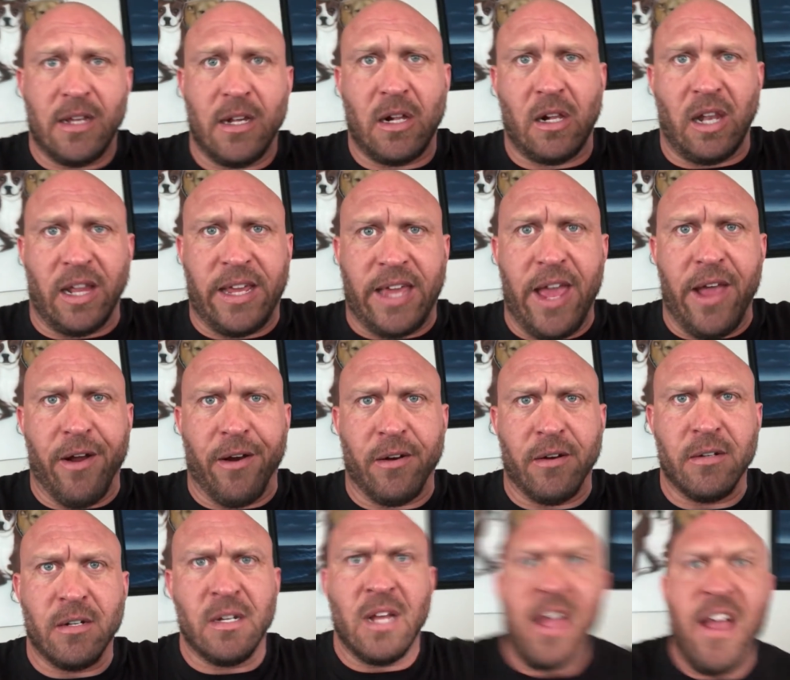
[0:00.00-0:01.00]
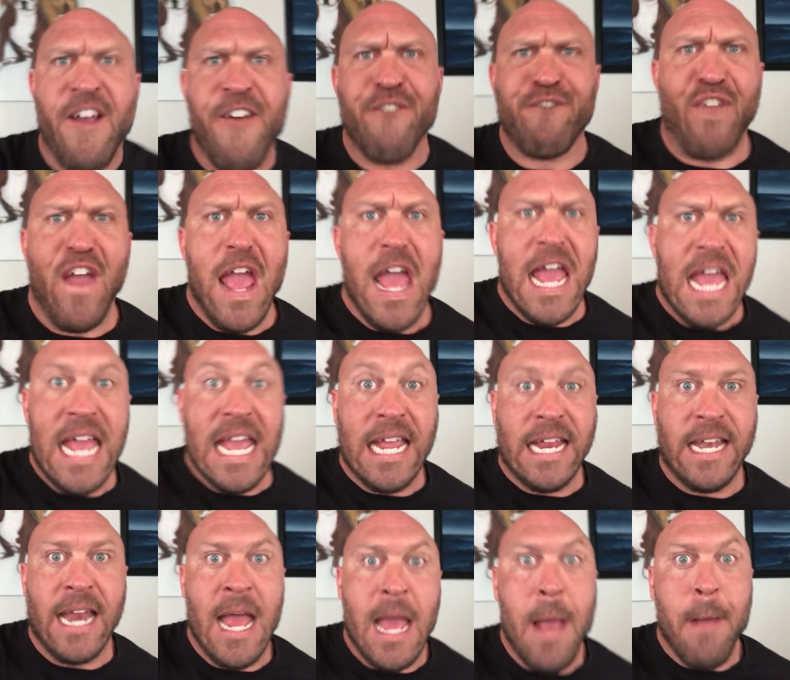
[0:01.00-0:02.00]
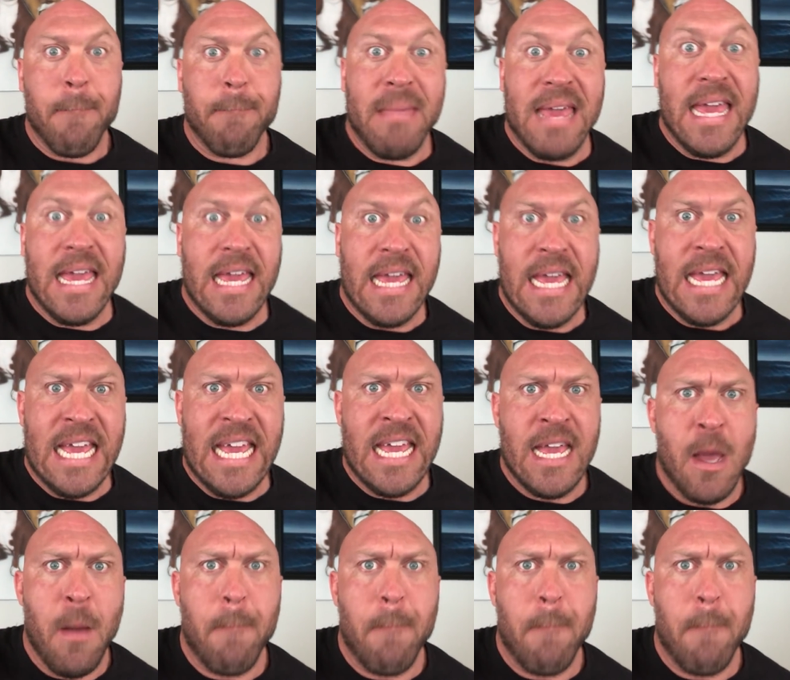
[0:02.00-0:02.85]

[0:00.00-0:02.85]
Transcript: click here. Feed me